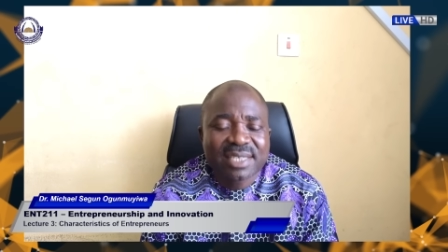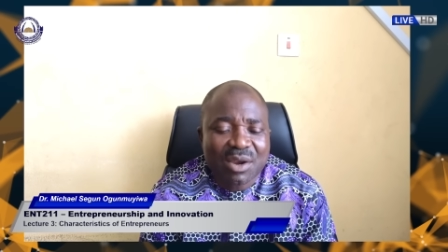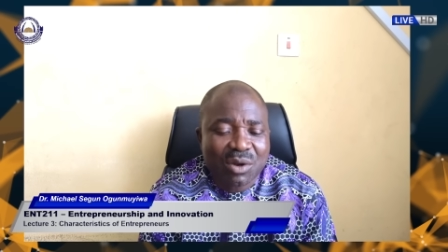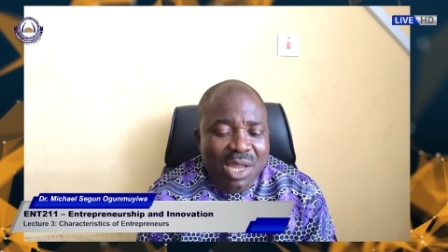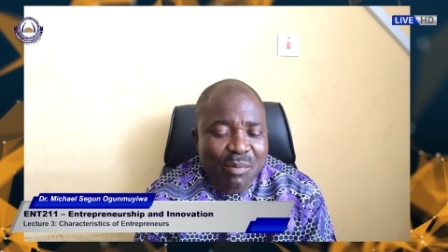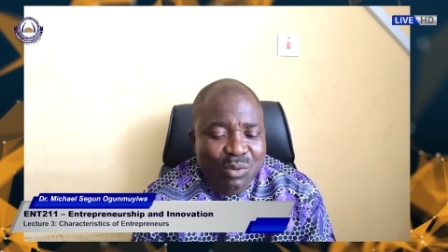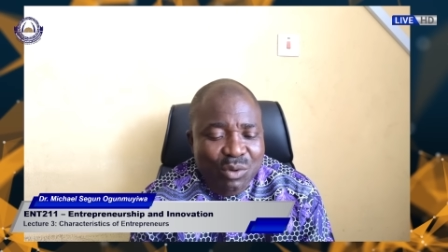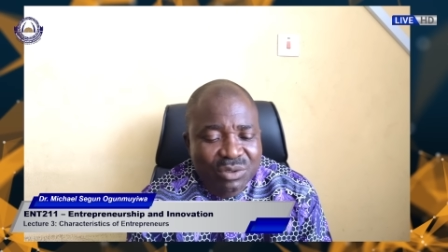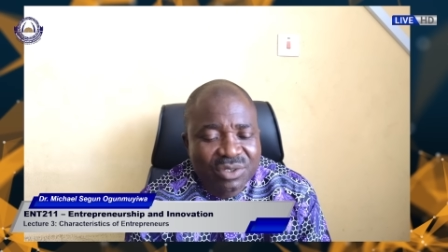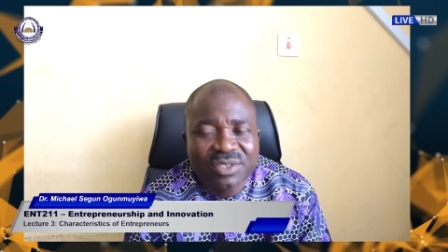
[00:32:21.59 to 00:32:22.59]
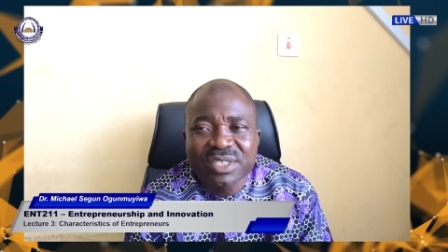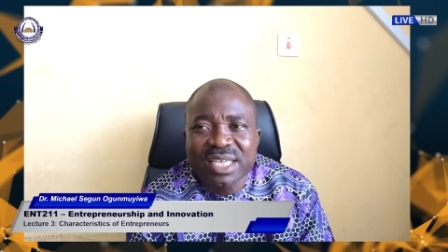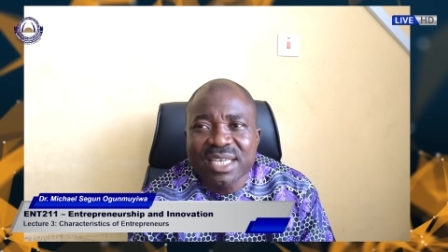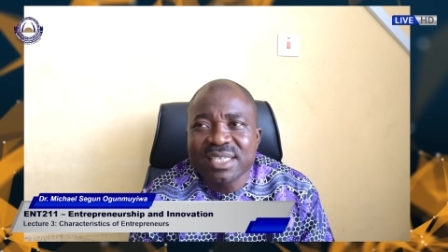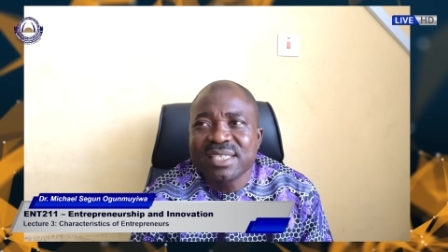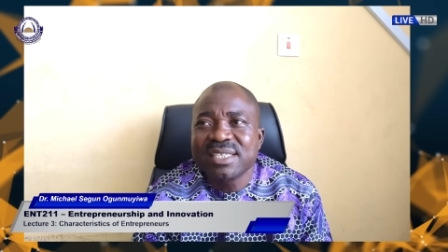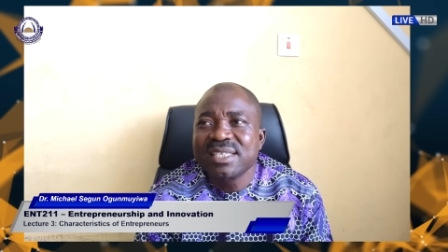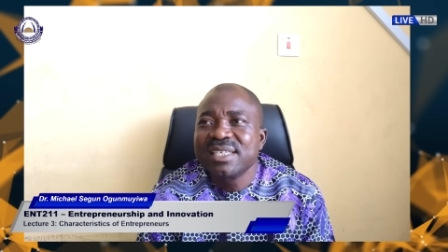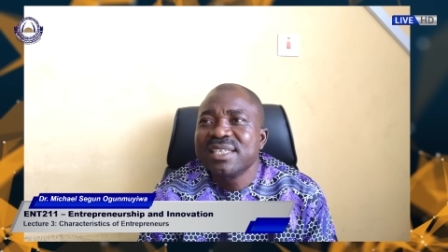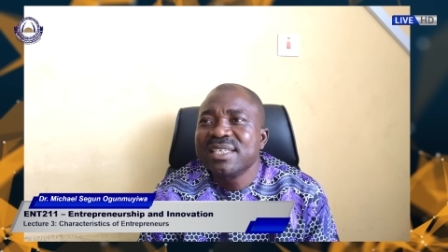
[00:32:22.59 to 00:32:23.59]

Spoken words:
second approach sees